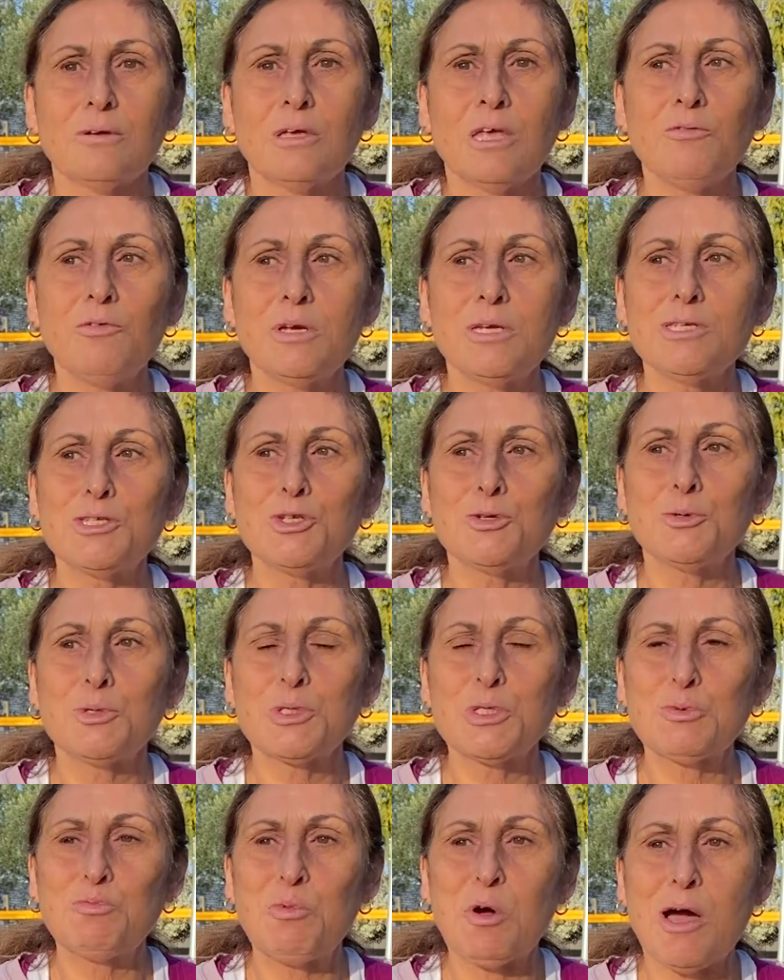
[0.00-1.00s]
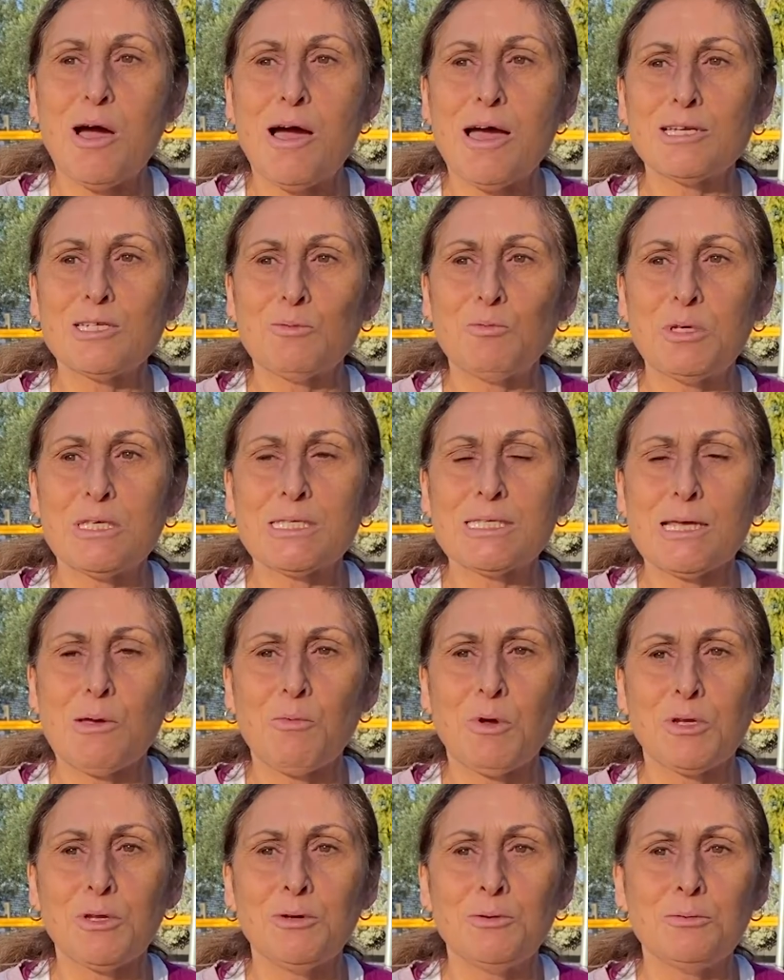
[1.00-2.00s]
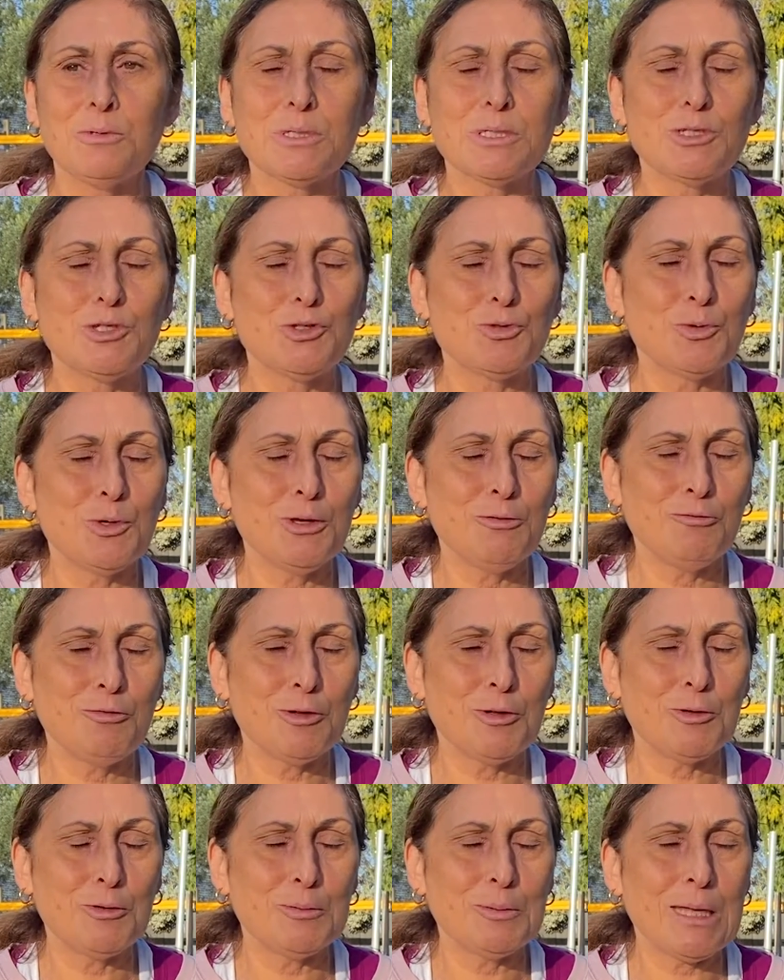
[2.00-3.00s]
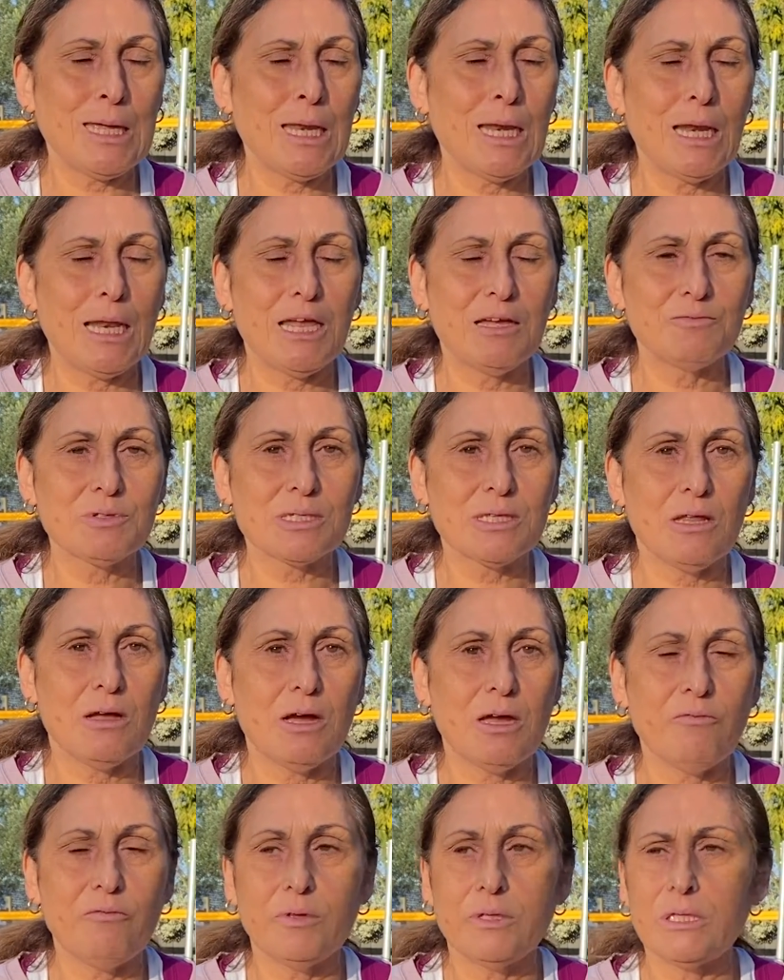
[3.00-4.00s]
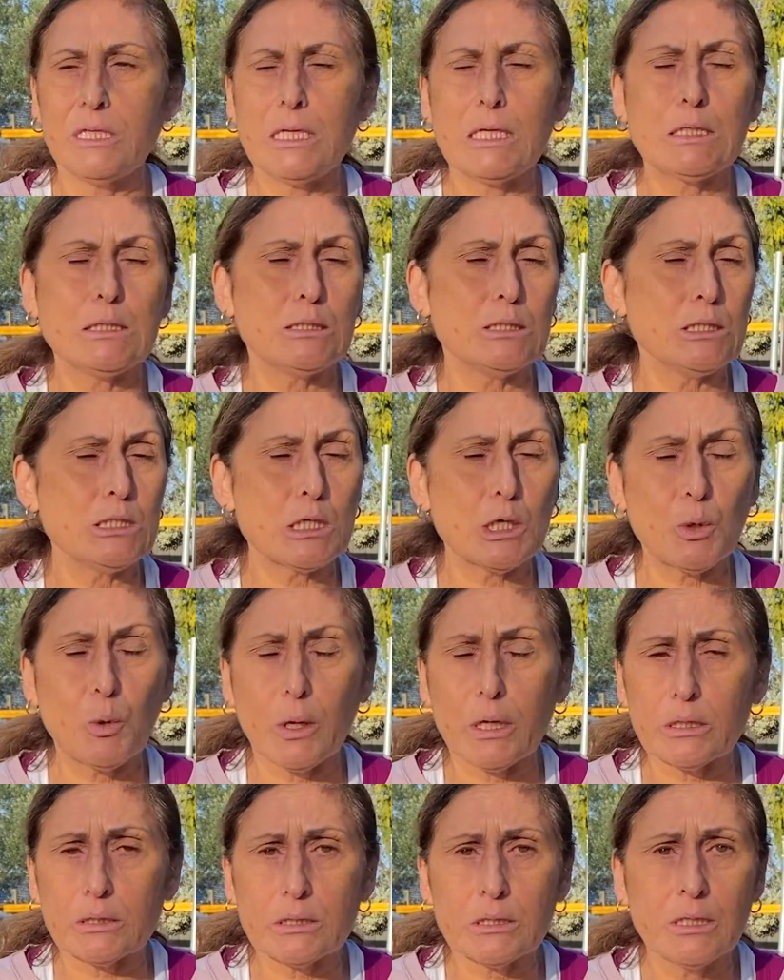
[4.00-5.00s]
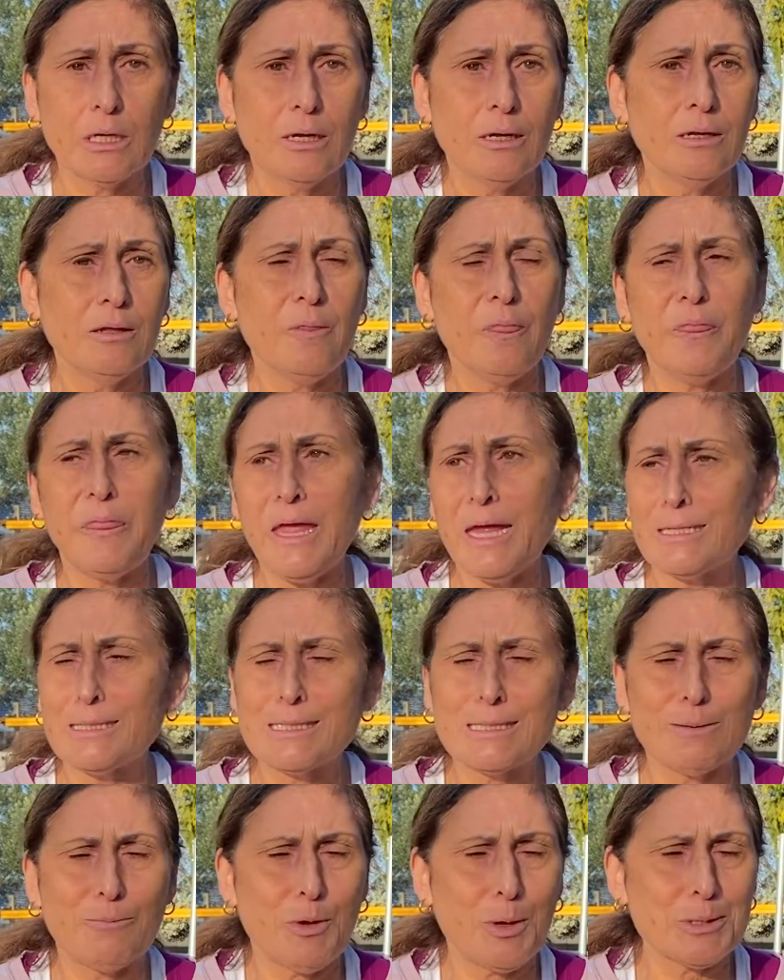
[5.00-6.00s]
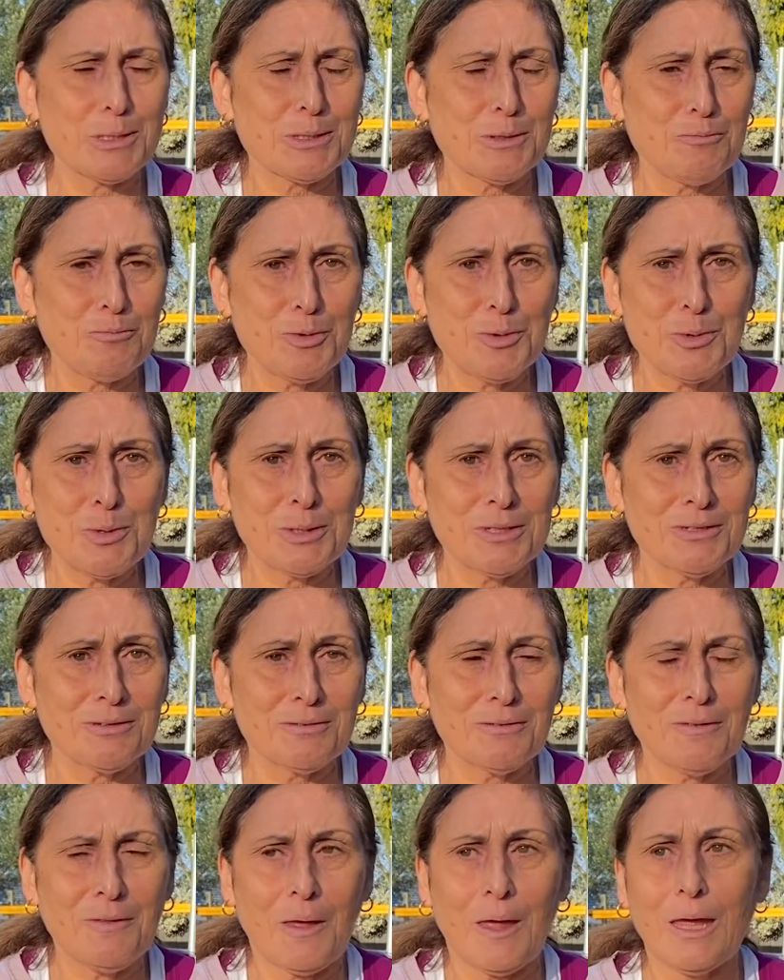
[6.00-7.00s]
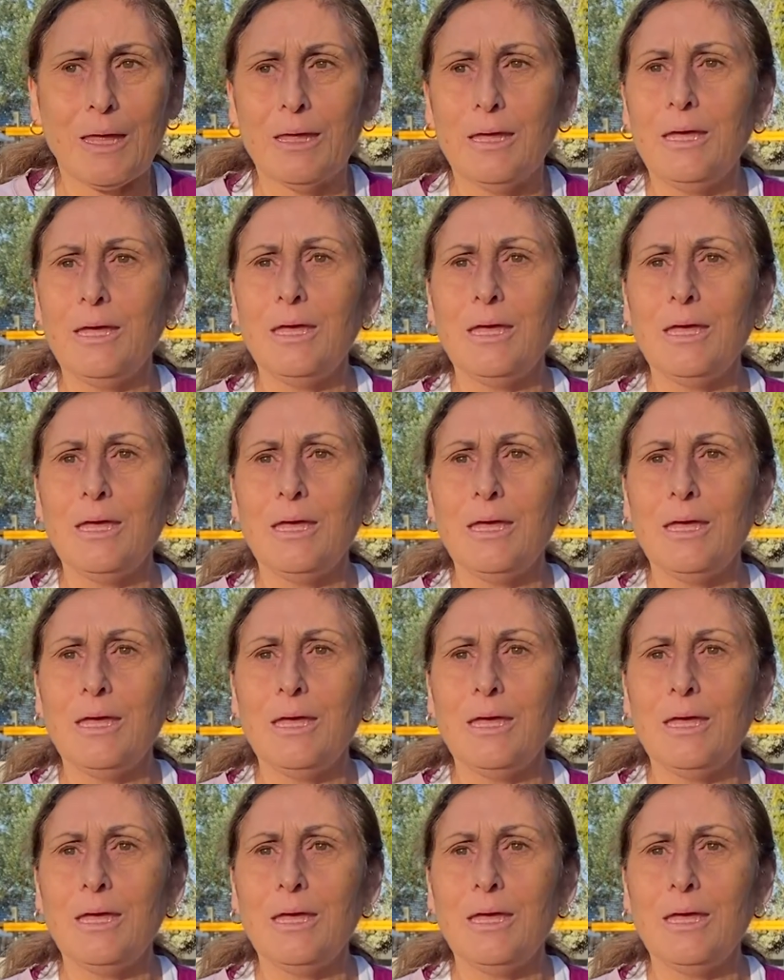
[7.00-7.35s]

If it is to aspire to be someone who is joyful and loves life, then do it. That's the most important thing.